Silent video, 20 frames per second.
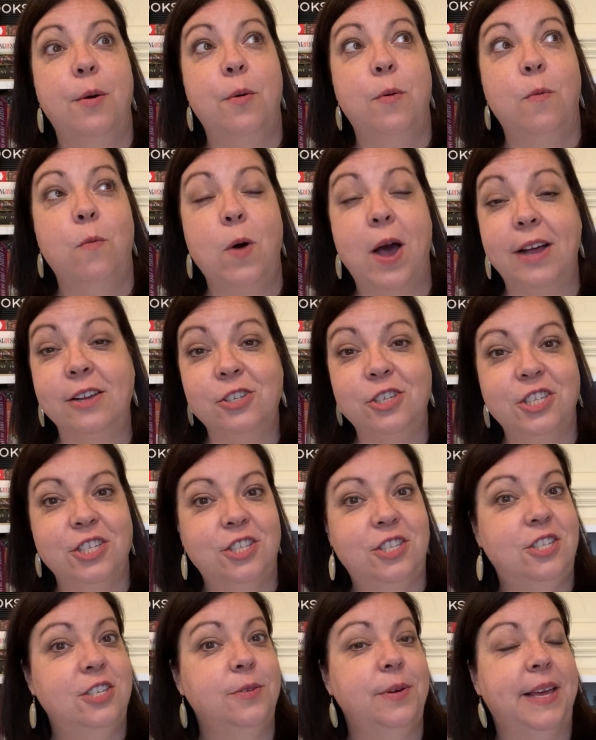While
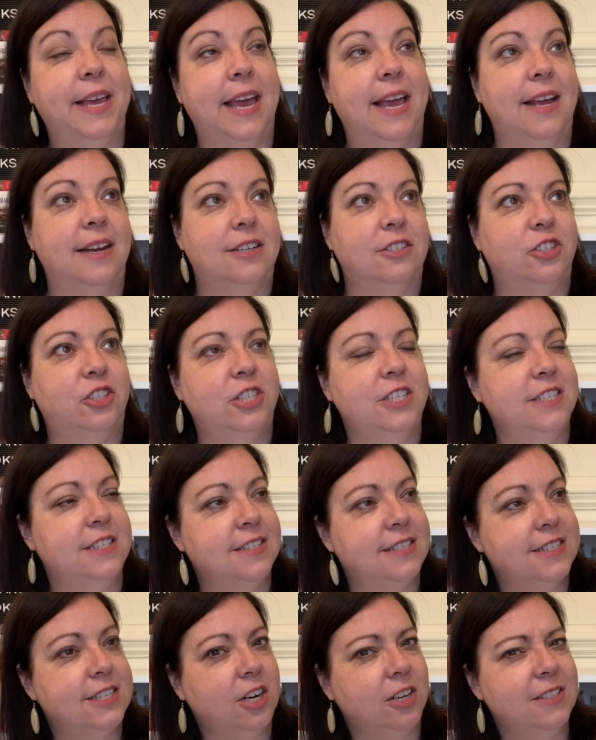she's doing it, she
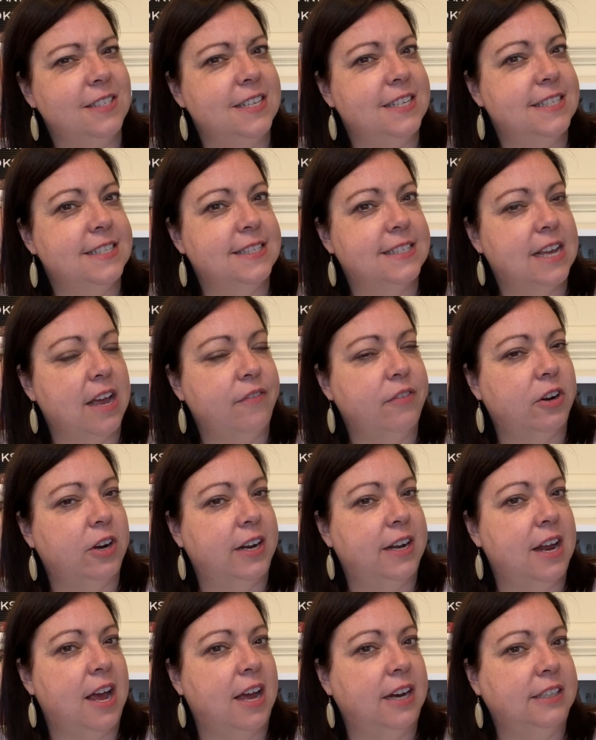starts to discover
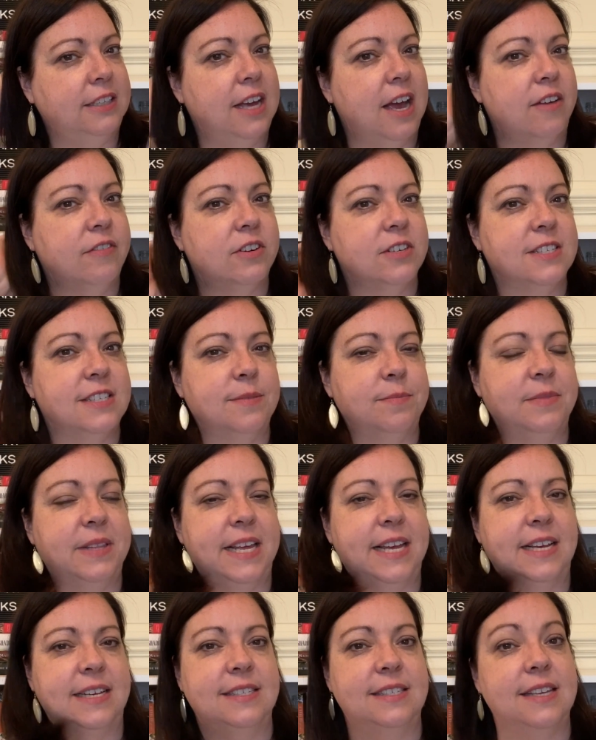and uncover some
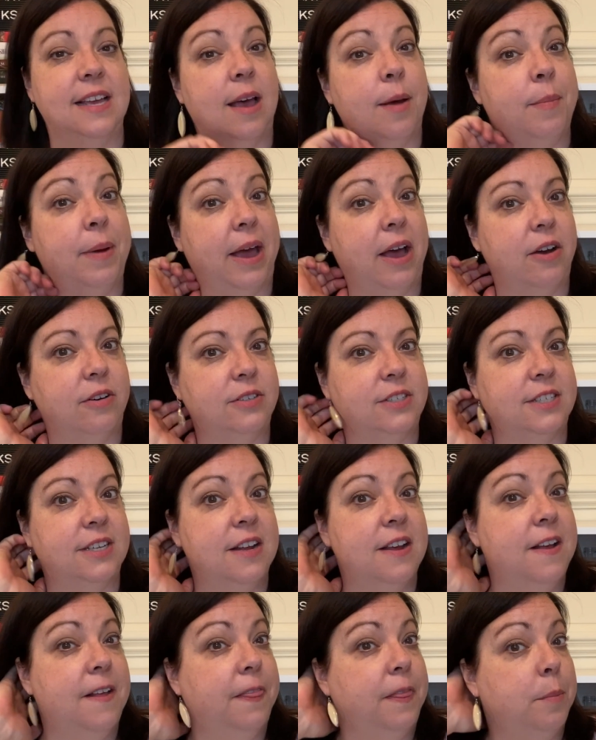things about
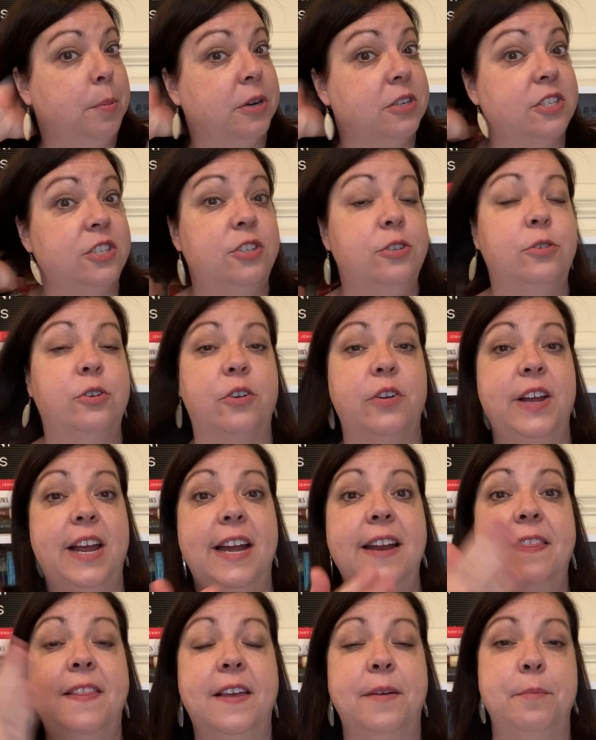the person who
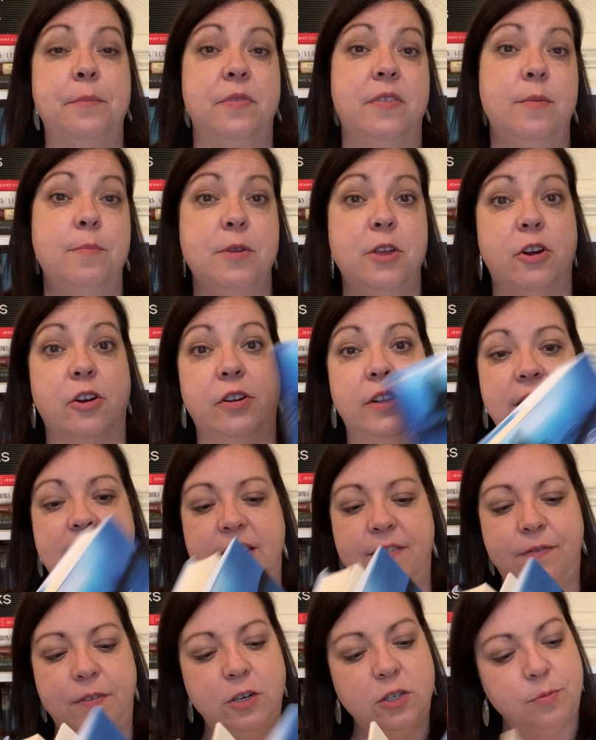created the mural in
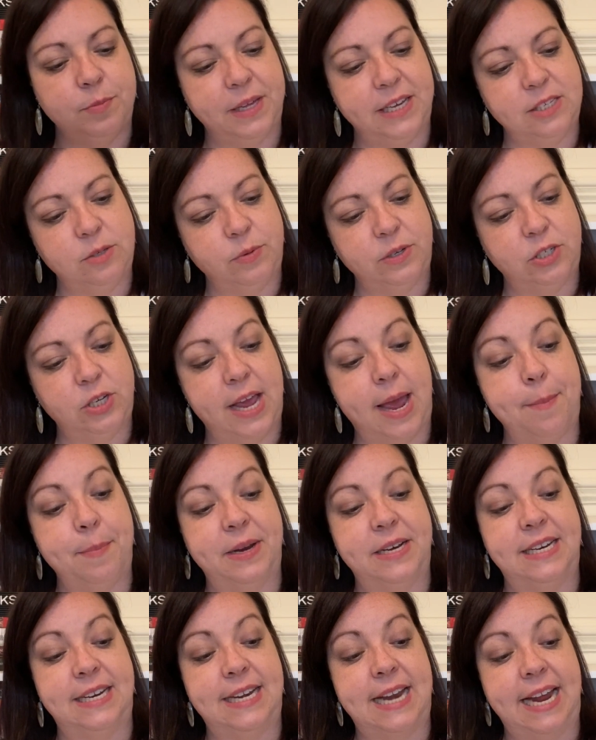the first place, which
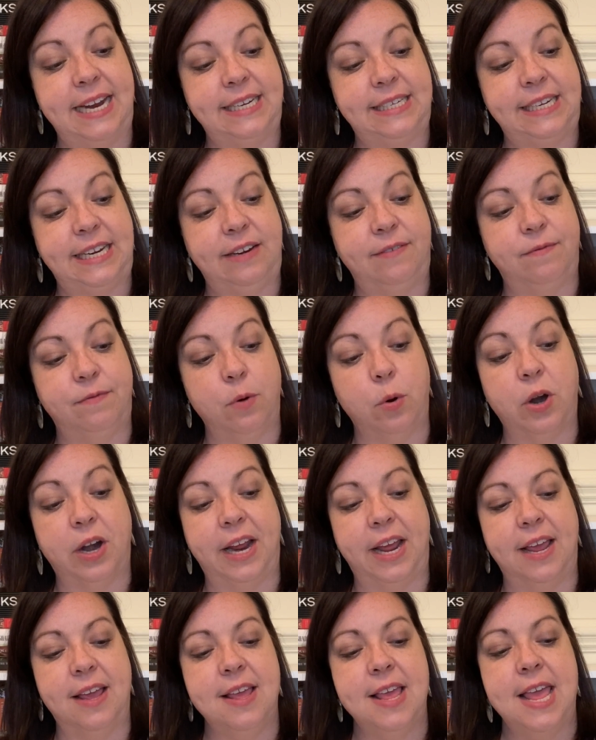happened in
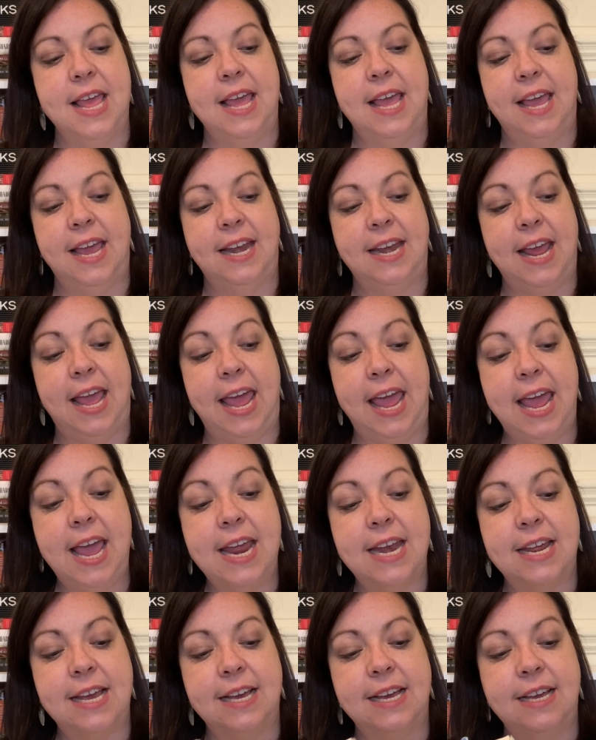1940. And
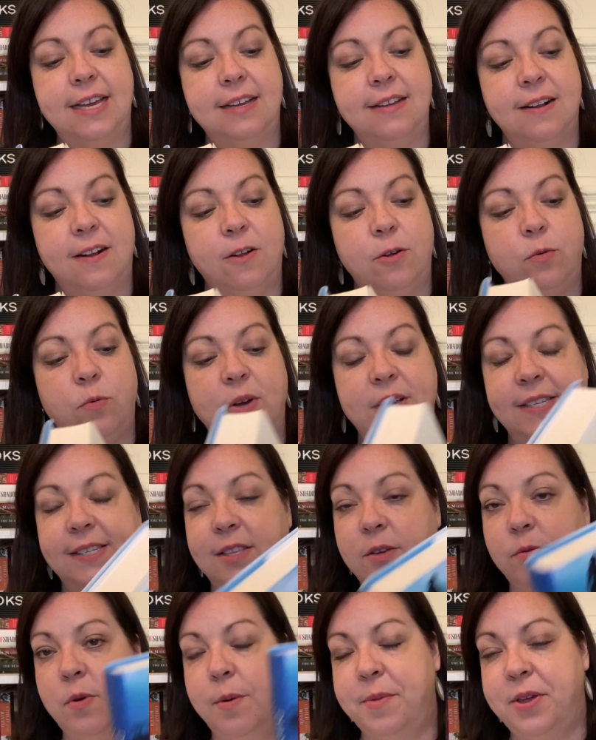Anna was
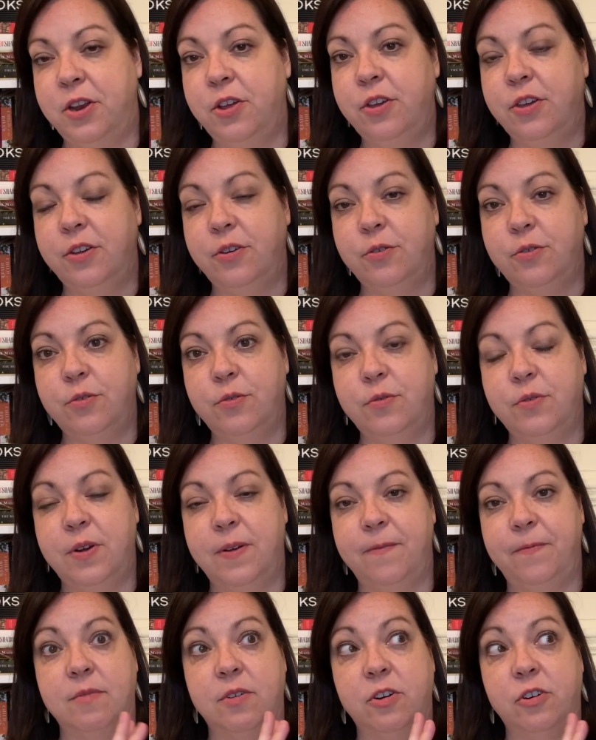the woman
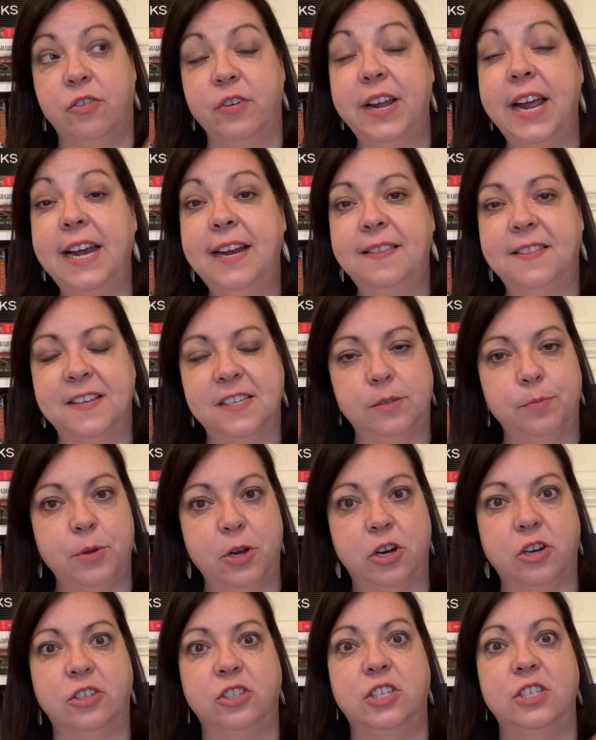who created this mural.